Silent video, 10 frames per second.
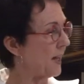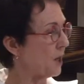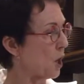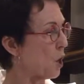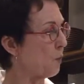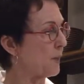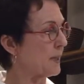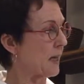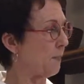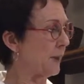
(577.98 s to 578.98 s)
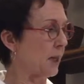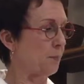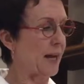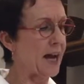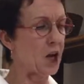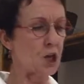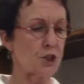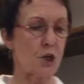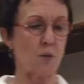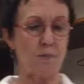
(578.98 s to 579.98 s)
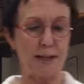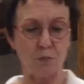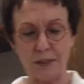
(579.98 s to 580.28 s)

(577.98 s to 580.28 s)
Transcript: then opens up a little bit. I also made